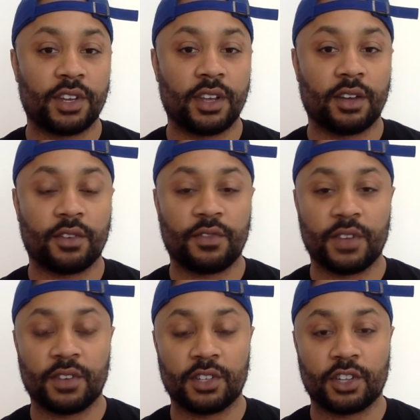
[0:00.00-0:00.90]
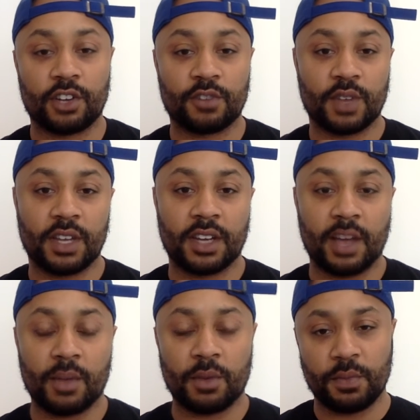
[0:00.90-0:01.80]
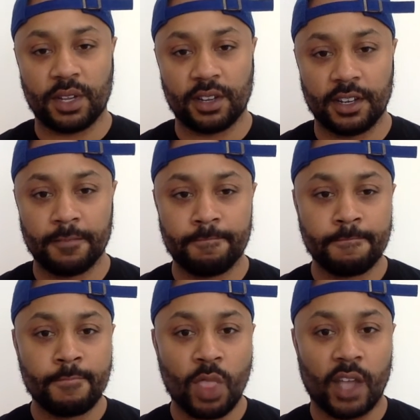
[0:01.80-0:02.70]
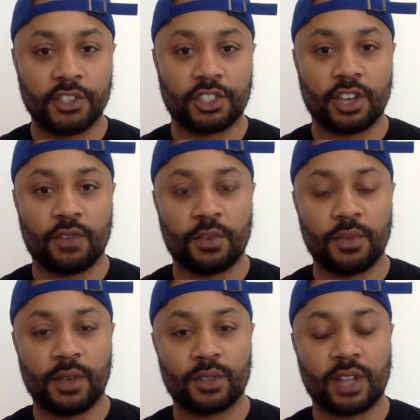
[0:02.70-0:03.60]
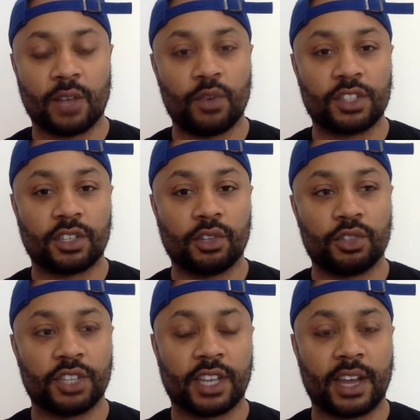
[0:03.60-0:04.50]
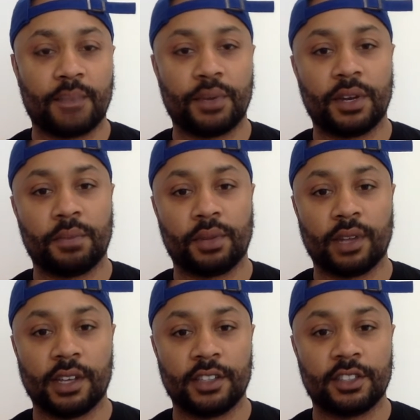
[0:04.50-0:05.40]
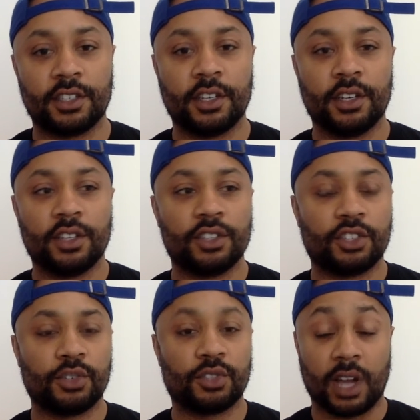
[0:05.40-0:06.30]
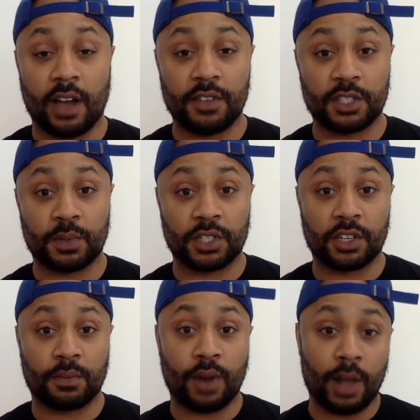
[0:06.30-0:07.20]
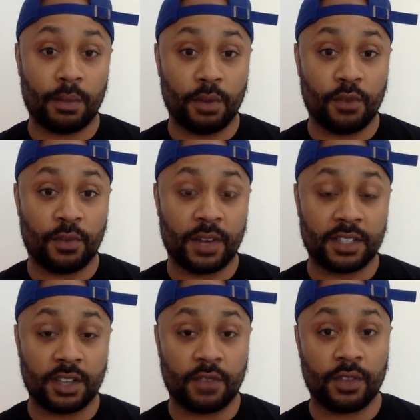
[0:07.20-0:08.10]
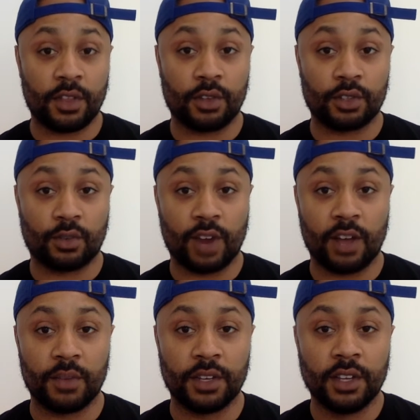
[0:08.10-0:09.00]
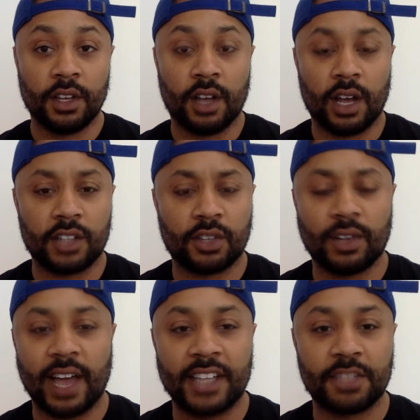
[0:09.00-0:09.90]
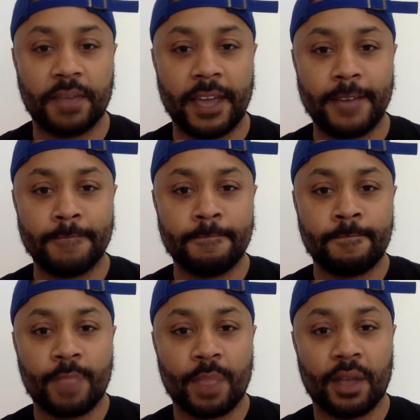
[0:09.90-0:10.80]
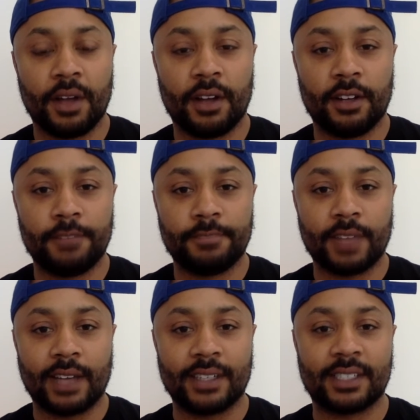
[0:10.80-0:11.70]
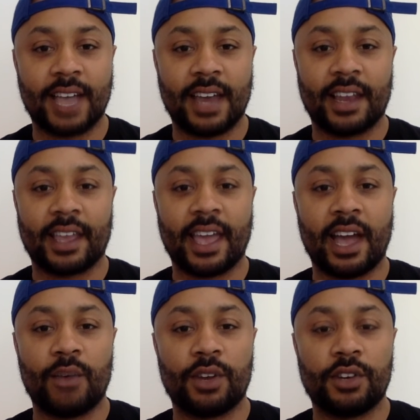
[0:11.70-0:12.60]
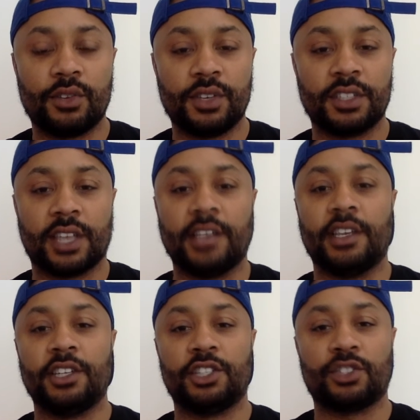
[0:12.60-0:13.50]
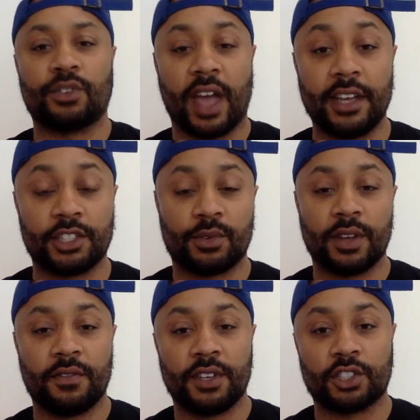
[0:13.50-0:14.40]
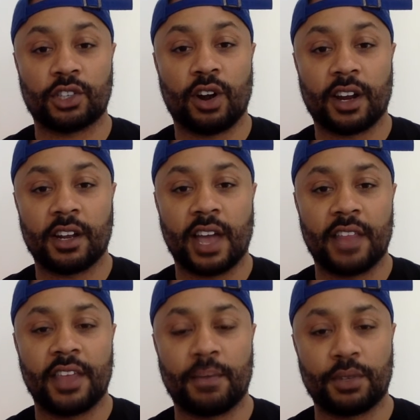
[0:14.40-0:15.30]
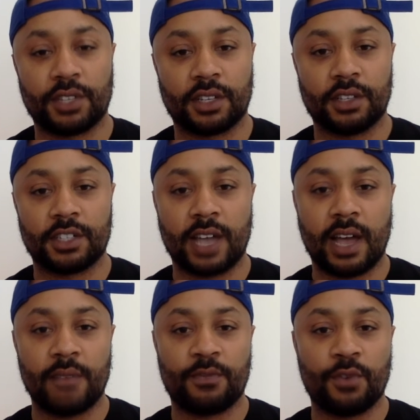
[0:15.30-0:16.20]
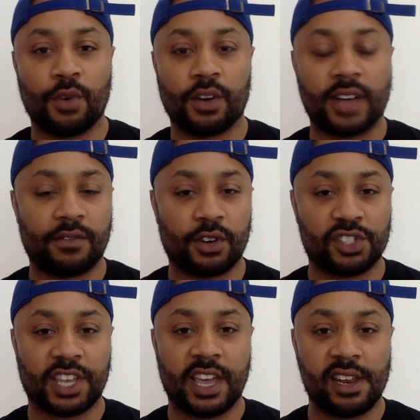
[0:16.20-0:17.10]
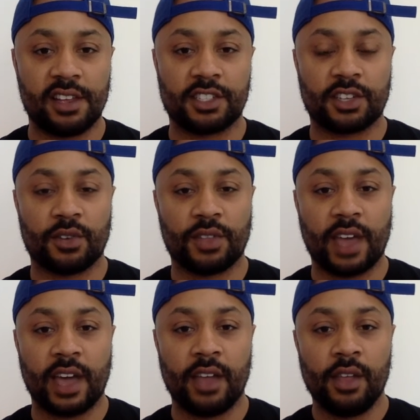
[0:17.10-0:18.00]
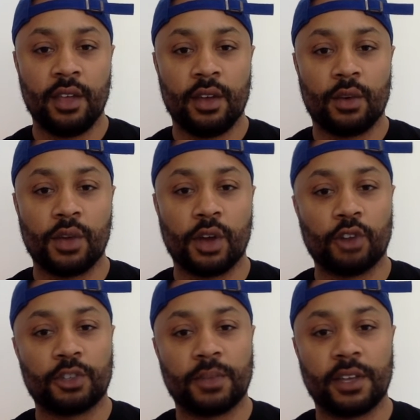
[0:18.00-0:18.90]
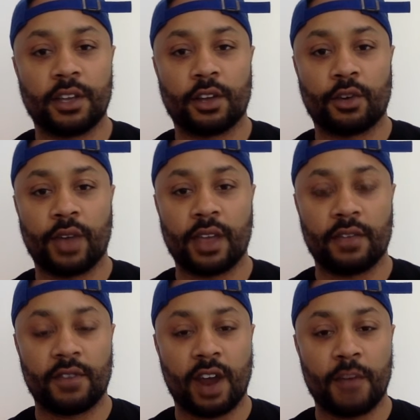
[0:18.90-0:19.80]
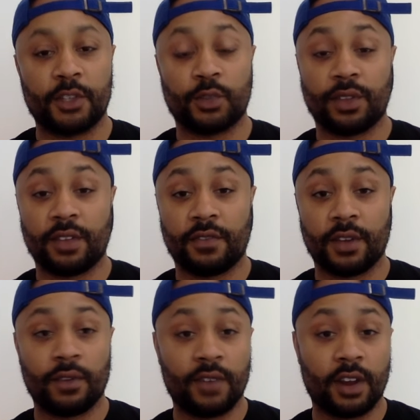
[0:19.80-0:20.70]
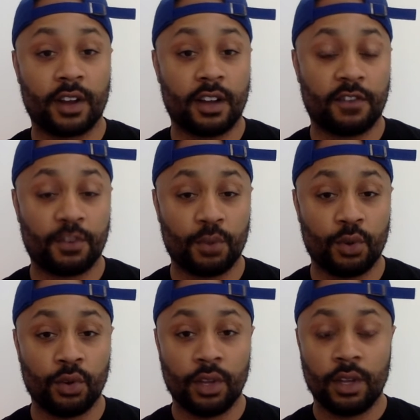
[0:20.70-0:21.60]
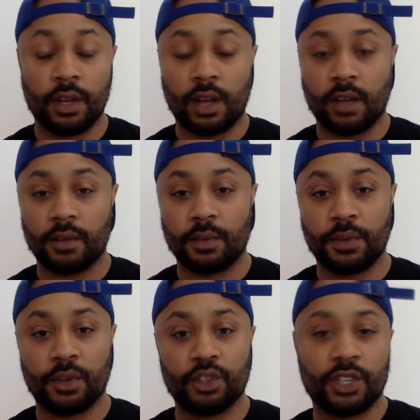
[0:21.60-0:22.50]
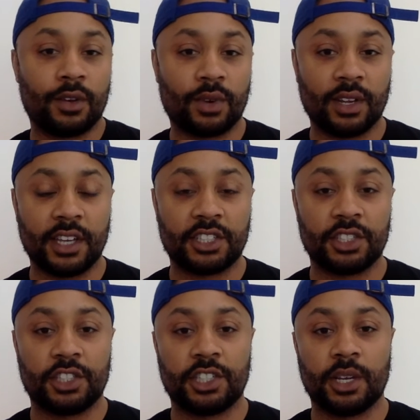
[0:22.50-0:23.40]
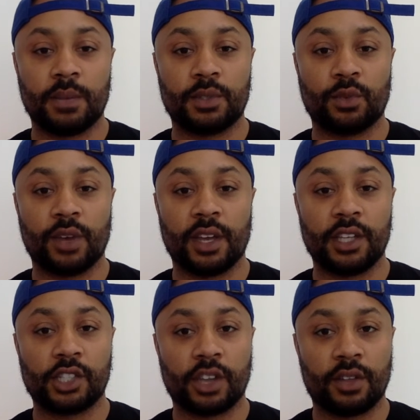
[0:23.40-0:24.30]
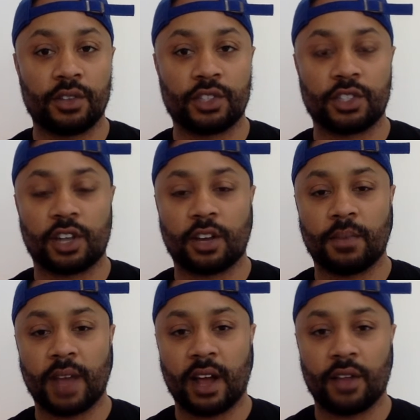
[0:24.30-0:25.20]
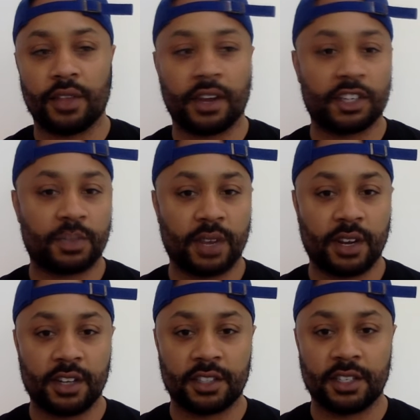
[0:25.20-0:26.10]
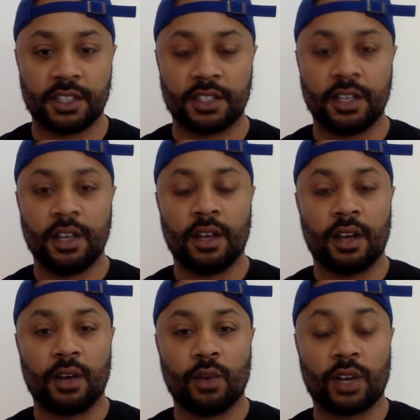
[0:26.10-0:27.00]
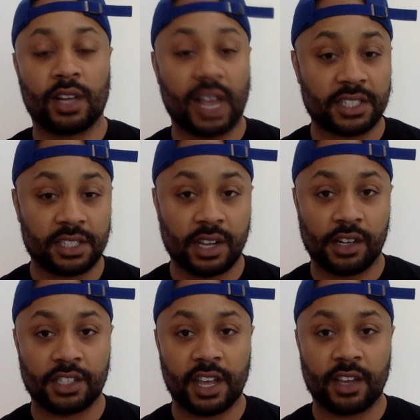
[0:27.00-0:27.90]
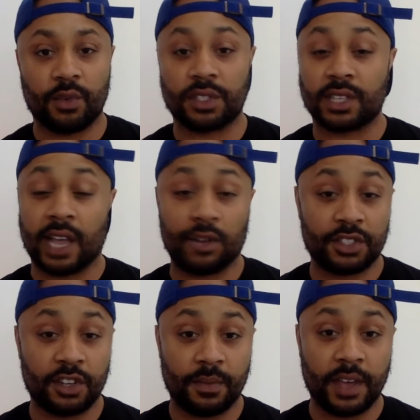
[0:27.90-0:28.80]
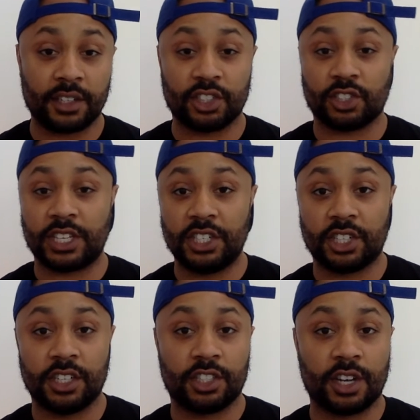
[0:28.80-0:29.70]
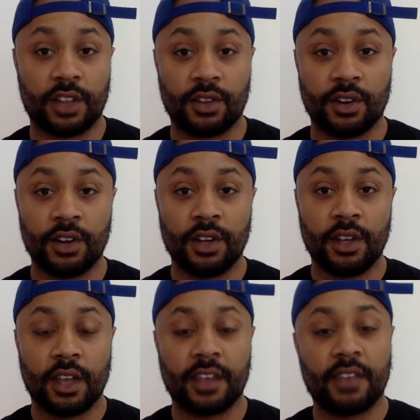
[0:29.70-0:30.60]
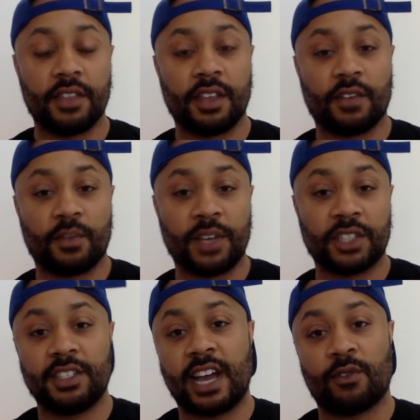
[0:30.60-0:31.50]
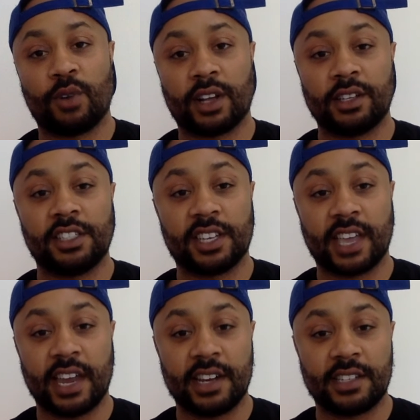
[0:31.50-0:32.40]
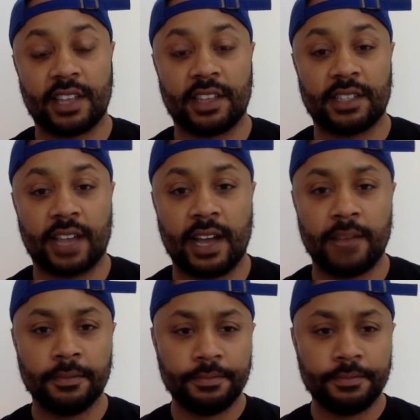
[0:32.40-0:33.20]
under 50 in terms of economic mobility. And so for me, it was like, what solution can I put in place to solve this particular problem, both for myself and those around me? So last May, I decided like, hey, I want to do these H3 events targeted at that particular time for diverse candidates so that we ultimately can create environments where they feel very comfortable to build genuine relationships with each other, to talk about their experiences, what classes they're taking, what salaries they're making, just teaching each other and giving the information directly to candidates at the time.